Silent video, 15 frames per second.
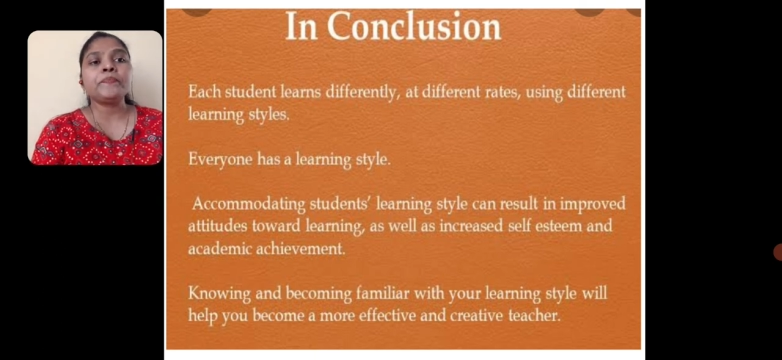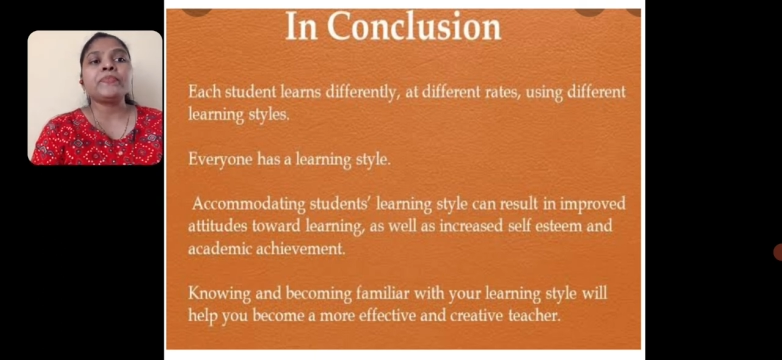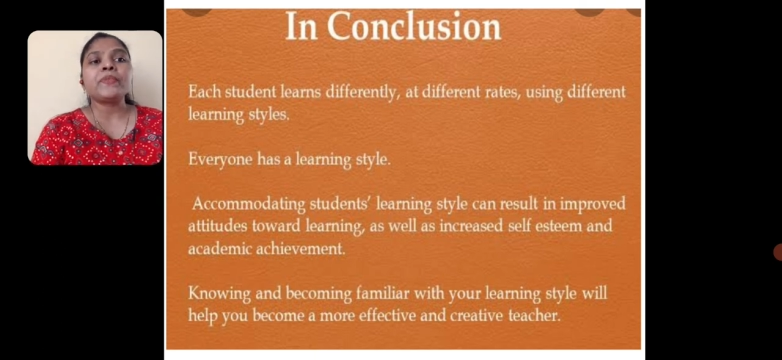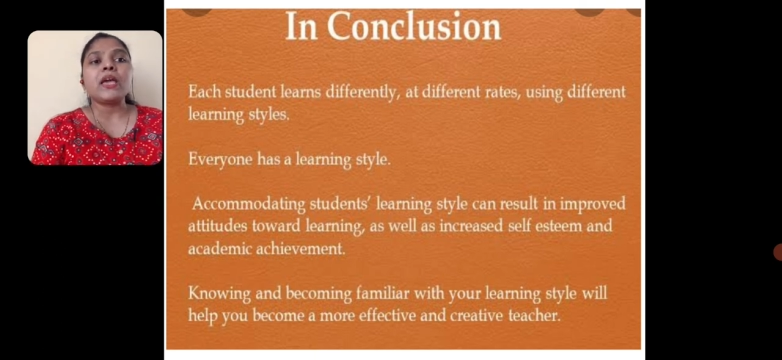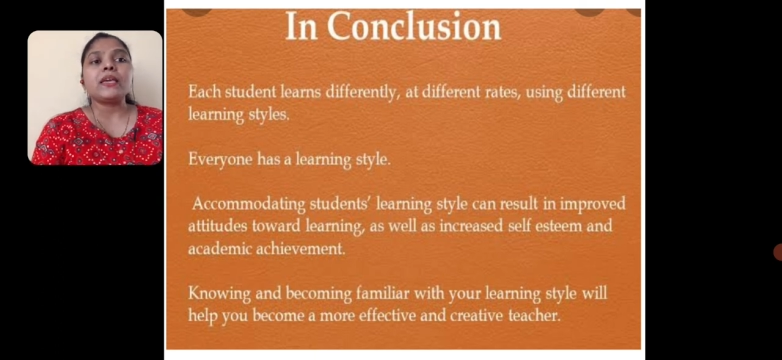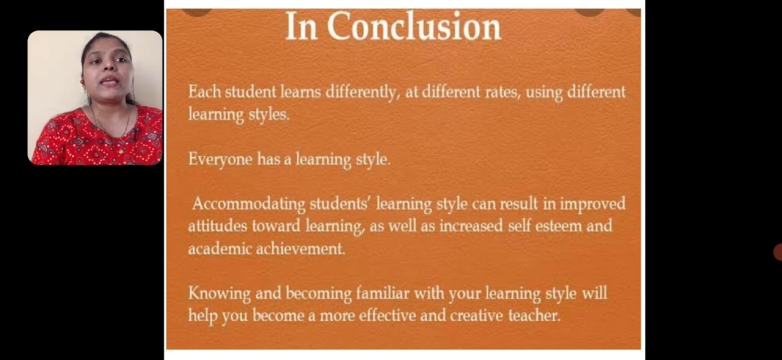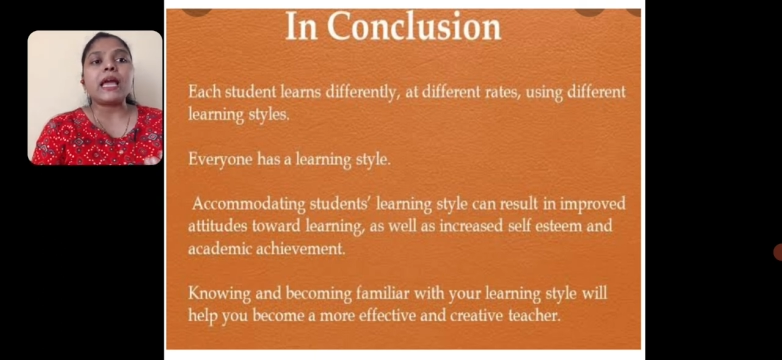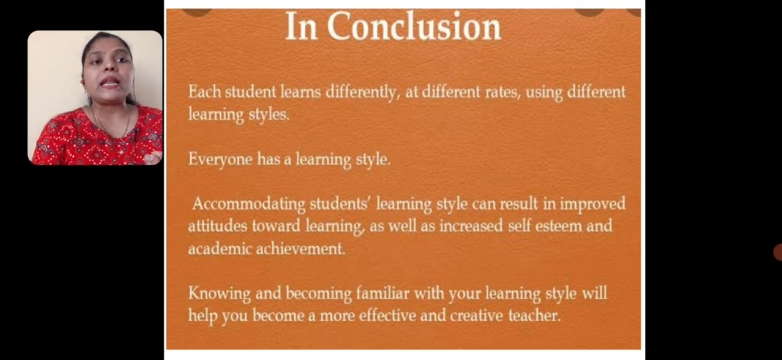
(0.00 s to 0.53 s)

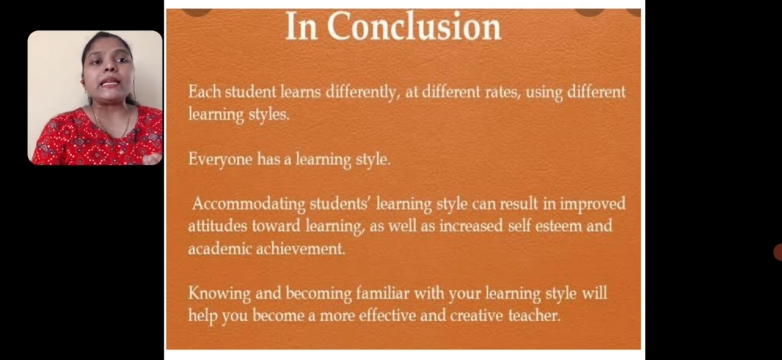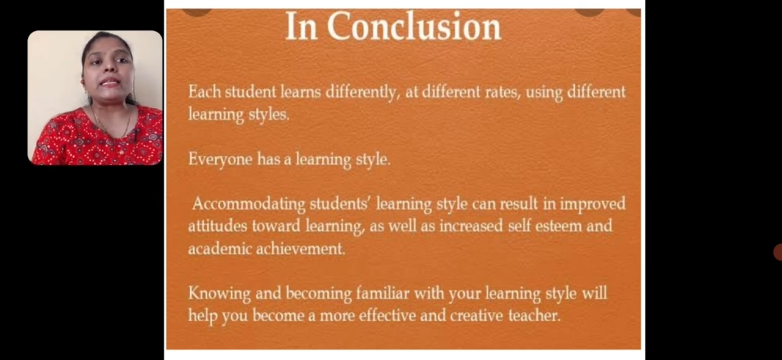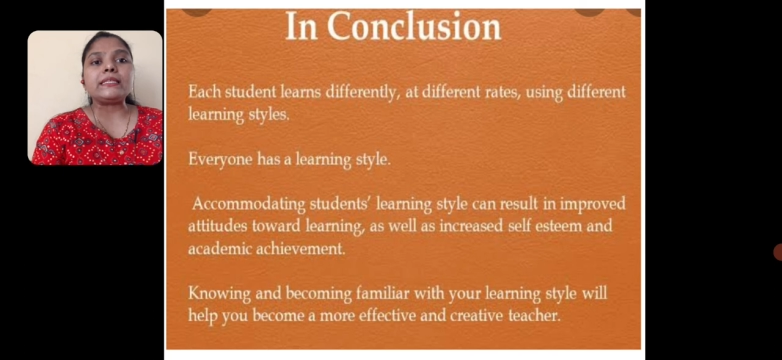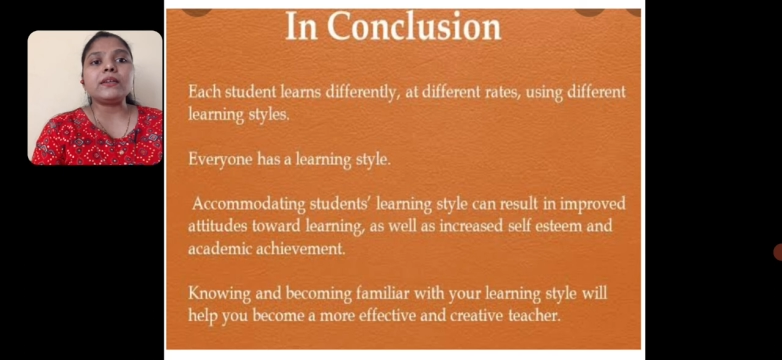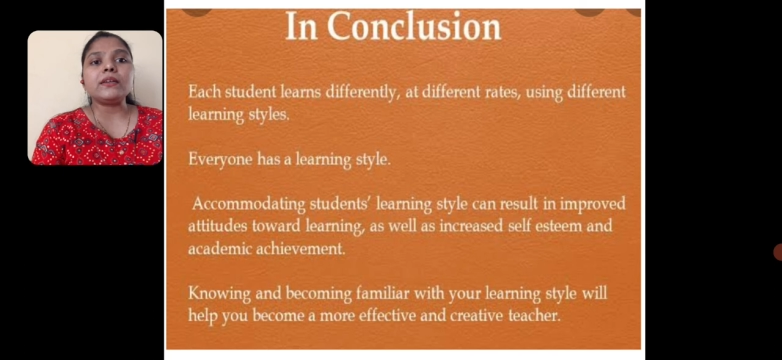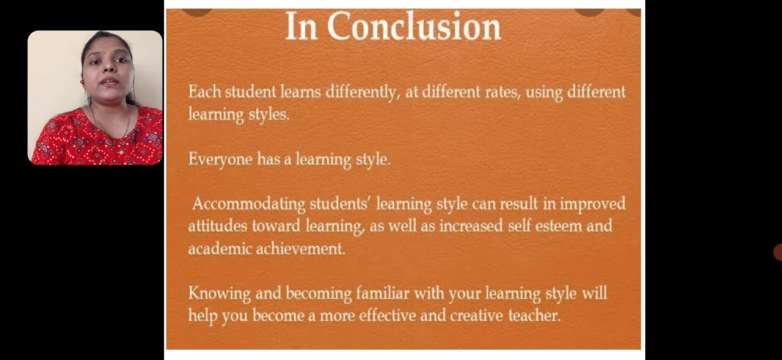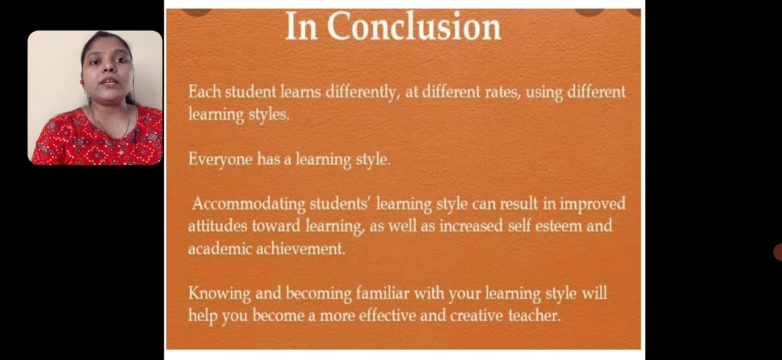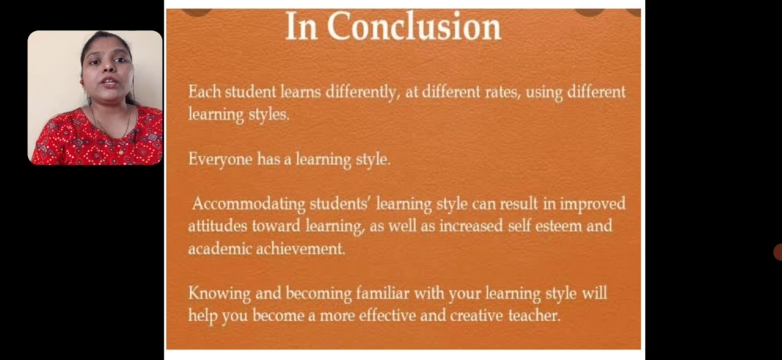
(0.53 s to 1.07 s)
can result
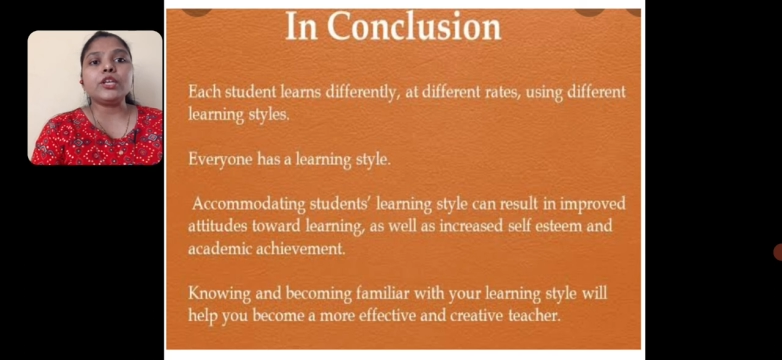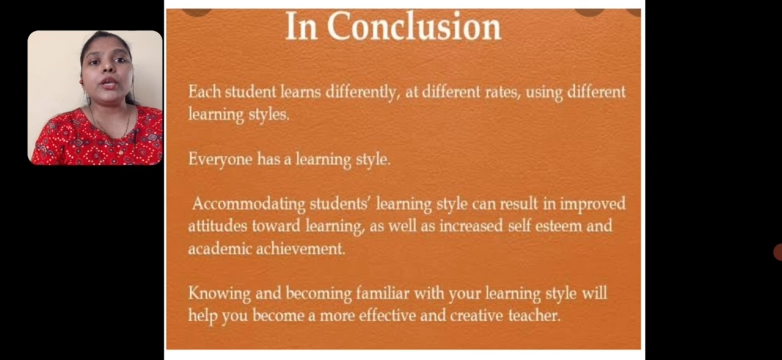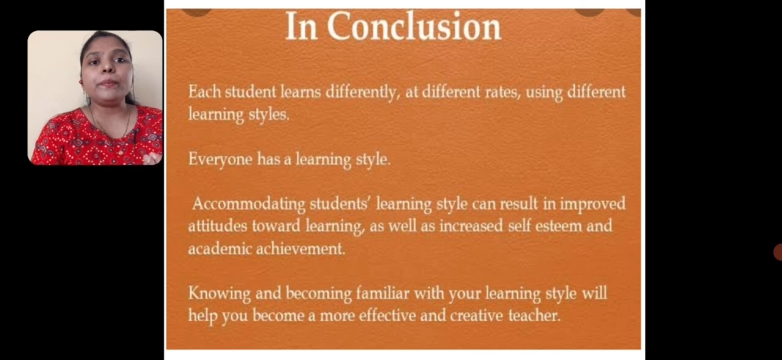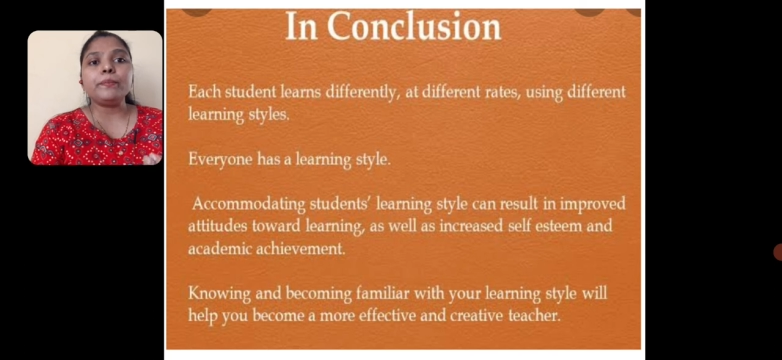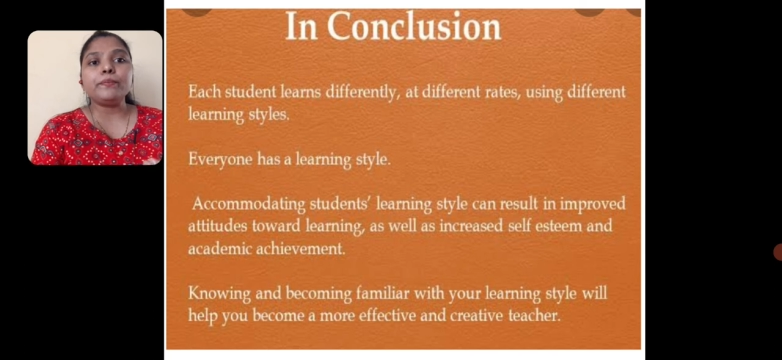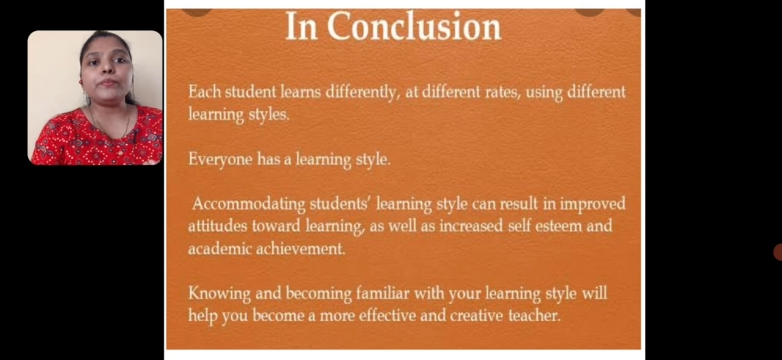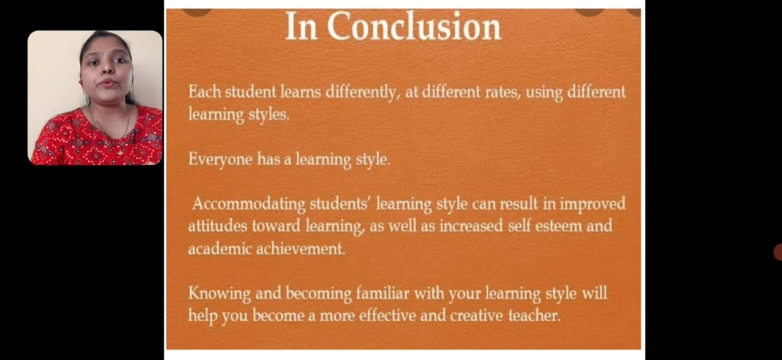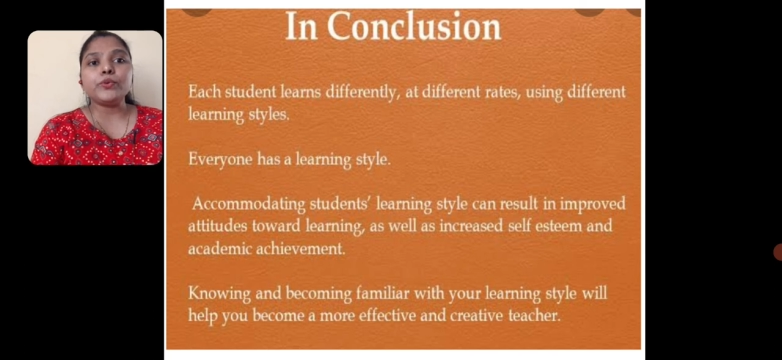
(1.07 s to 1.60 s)
in
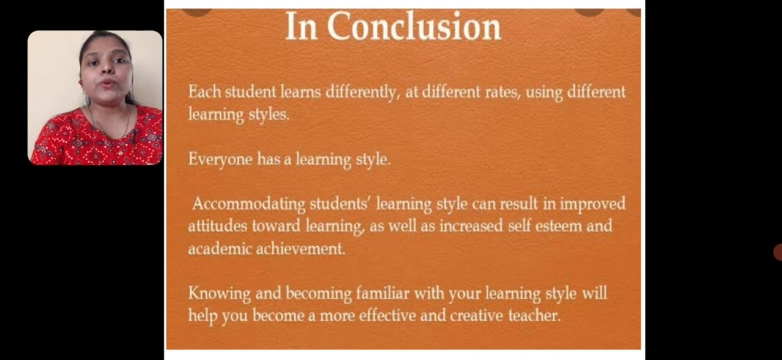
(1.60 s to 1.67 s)
improved